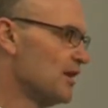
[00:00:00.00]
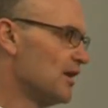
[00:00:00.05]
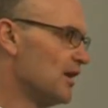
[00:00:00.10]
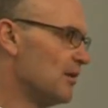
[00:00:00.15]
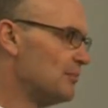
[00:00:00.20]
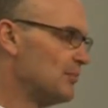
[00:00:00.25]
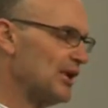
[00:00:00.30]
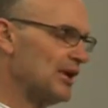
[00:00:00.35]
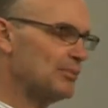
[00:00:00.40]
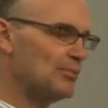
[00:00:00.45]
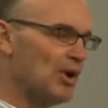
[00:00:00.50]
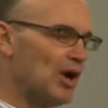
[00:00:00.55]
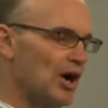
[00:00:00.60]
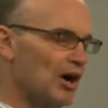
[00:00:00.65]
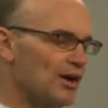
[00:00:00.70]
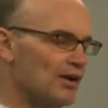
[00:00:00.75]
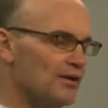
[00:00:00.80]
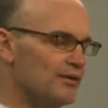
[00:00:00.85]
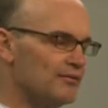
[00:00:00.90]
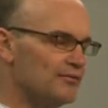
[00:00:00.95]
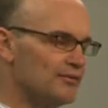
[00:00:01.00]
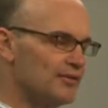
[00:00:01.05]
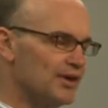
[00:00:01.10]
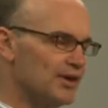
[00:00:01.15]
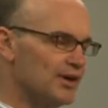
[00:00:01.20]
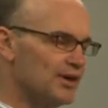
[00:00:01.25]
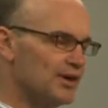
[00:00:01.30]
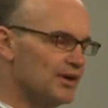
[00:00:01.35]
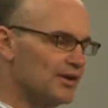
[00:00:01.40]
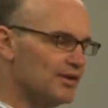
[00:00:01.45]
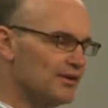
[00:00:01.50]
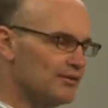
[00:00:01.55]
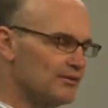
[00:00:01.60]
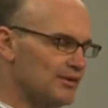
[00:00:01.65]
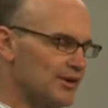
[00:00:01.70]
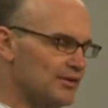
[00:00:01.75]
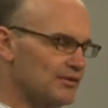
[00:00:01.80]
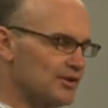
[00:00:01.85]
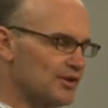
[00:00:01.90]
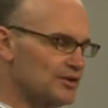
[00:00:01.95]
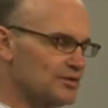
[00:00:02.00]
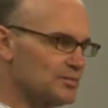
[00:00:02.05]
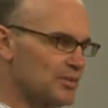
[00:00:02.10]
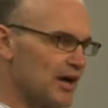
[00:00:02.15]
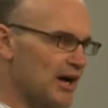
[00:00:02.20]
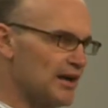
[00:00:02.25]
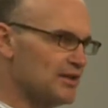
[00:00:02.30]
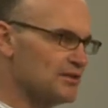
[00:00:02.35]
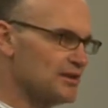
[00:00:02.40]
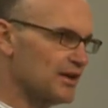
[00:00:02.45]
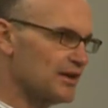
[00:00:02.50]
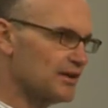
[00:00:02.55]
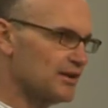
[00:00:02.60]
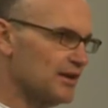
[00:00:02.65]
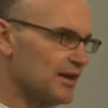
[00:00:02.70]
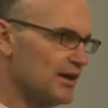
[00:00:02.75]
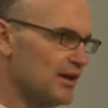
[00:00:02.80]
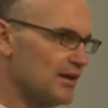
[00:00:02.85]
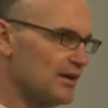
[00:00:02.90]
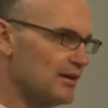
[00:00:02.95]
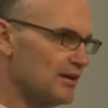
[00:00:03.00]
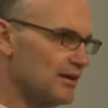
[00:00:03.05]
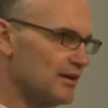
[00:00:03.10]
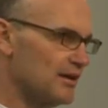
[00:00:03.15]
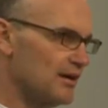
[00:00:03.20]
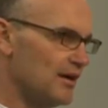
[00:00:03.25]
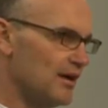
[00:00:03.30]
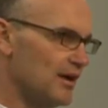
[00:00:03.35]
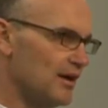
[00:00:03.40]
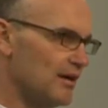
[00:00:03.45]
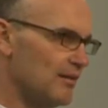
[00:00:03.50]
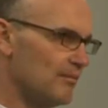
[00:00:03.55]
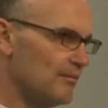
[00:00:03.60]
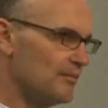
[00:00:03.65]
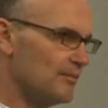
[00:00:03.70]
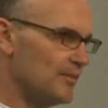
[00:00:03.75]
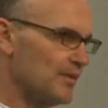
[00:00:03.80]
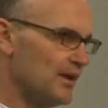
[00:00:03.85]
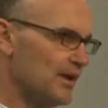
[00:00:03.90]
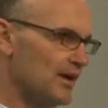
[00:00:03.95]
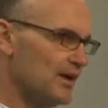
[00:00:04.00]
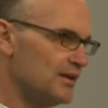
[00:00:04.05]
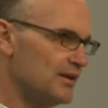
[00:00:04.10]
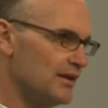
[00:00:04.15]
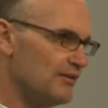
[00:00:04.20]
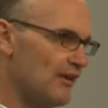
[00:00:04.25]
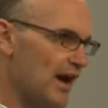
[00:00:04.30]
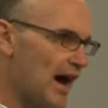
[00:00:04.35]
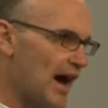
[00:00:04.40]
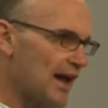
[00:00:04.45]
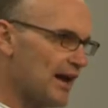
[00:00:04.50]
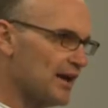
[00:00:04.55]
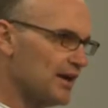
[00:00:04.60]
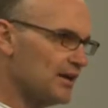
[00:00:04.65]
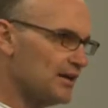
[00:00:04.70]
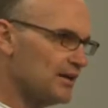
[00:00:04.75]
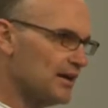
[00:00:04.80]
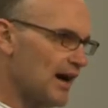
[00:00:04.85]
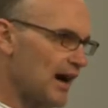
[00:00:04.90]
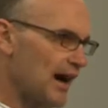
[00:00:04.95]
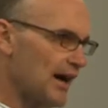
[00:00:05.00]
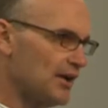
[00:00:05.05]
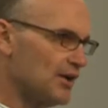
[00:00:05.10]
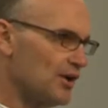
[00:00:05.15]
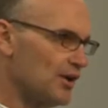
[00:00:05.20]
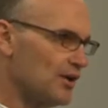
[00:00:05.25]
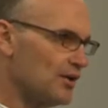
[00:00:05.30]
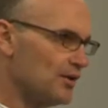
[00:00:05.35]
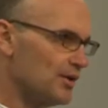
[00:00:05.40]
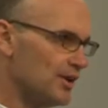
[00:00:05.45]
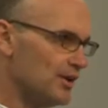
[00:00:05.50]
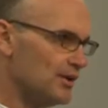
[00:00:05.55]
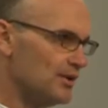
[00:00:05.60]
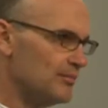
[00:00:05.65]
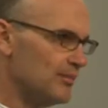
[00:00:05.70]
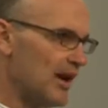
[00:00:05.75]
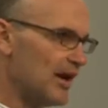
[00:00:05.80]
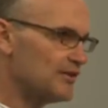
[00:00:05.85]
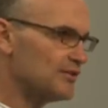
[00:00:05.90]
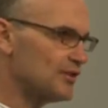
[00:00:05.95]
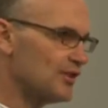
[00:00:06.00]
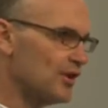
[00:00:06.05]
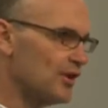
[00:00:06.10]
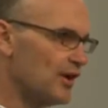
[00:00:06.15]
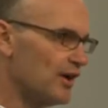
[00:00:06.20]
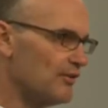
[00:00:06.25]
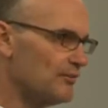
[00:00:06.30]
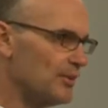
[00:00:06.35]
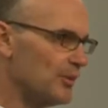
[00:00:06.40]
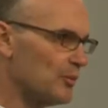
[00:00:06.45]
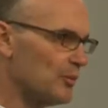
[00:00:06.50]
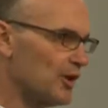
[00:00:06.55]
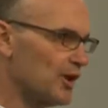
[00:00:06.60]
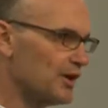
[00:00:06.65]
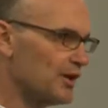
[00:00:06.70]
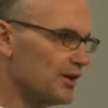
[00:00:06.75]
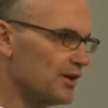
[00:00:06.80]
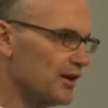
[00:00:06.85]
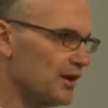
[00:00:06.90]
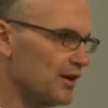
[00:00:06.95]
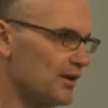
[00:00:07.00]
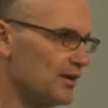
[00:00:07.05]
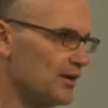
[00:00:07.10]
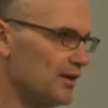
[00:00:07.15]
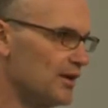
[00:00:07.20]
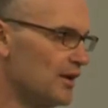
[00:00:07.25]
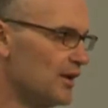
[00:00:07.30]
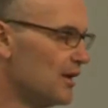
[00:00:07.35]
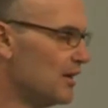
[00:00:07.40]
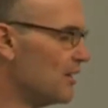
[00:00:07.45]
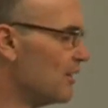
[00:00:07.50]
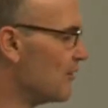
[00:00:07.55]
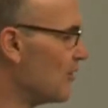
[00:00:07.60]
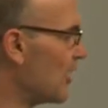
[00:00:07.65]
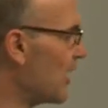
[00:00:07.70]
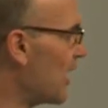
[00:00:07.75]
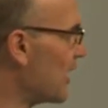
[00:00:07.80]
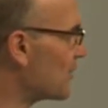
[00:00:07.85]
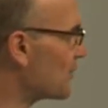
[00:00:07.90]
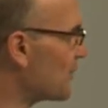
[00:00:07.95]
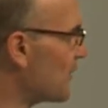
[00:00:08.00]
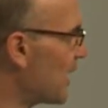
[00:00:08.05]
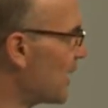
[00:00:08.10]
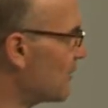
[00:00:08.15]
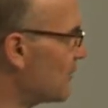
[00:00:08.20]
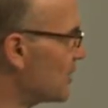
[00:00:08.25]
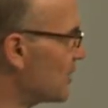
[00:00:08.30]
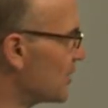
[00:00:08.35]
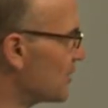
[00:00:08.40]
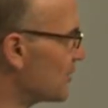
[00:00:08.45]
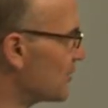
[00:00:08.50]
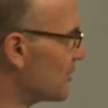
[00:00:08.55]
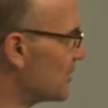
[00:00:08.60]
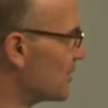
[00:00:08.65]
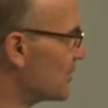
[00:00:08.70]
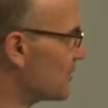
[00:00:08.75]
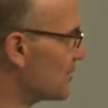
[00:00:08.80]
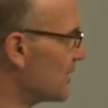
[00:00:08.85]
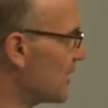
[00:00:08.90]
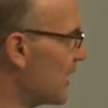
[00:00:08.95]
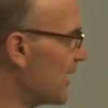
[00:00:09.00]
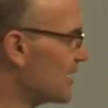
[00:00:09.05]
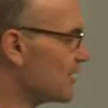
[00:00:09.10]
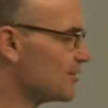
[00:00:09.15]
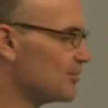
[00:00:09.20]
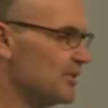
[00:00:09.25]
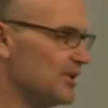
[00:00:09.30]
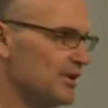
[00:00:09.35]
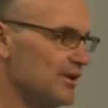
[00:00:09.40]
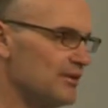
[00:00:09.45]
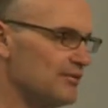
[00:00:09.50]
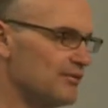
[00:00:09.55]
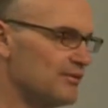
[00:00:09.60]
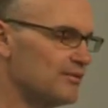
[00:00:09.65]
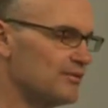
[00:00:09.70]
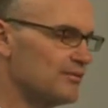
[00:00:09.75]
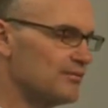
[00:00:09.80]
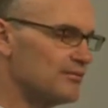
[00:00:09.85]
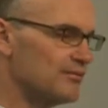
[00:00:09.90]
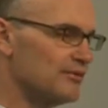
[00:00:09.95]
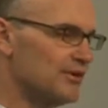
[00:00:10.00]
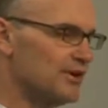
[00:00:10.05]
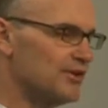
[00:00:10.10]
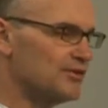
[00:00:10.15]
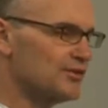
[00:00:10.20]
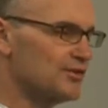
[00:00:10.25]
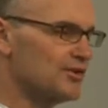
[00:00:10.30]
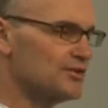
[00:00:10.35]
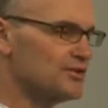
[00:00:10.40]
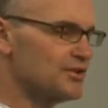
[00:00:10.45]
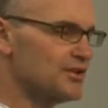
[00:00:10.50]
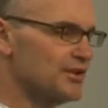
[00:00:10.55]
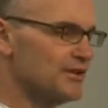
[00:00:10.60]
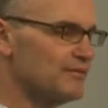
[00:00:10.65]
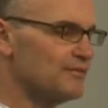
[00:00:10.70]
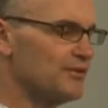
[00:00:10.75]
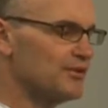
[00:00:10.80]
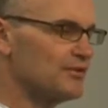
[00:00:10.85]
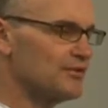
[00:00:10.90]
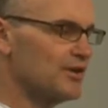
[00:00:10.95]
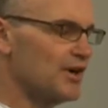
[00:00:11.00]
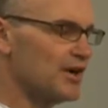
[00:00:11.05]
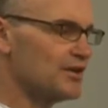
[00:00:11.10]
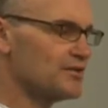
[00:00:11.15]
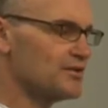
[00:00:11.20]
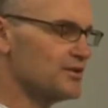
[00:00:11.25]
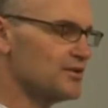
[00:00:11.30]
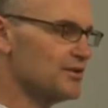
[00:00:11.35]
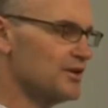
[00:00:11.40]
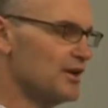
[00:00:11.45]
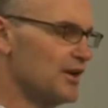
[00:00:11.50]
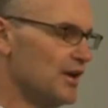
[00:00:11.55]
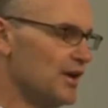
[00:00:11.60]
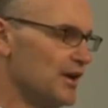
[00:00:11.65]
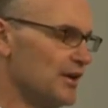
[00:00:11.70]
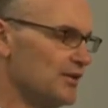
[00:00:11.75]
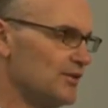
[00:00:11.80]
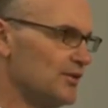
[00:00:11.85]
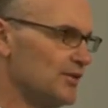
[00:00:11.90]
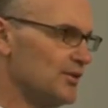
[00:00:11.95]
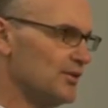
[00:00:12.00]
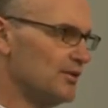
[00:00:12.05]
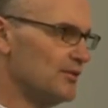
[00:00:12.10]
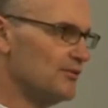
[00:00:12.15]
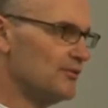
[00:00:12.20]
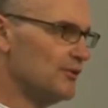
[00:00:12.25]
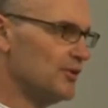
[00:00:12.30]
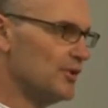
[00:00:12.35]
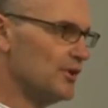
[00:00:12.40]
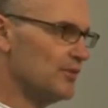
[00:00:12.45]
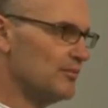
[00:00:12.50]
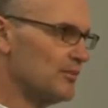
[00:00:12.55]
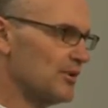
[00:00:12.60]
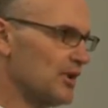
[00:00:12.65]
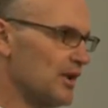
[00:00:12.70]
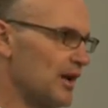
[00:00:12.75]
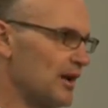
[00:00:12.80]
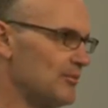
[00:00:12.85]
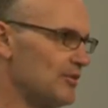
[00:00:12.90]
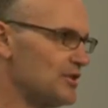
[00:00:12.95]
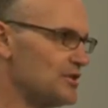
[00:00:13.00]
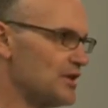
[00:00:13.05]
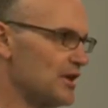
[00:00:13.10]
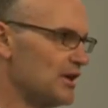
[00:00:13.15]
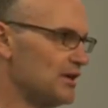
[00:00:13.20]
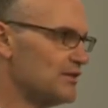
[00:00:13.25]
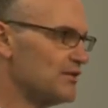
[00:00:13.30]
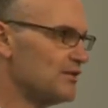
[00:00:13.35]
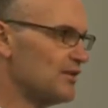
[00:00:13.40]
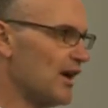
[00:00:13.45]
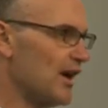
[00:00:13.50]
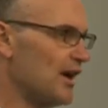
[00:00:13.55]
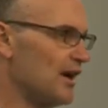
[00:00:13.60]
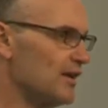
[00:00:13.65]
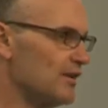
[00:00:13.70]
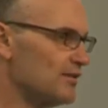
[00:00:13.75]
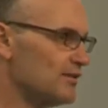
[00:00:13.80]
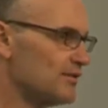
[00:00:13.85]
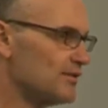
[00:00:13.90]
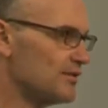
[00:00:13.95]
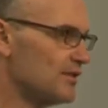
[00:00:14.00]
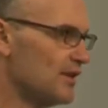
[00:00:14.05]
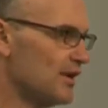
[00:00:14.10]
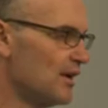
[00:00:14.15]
A big part of the research project that Nevada, Idaho, and New Mexico have been working on over the last 5 years is enhancement of research infrastructure to inform climate change science.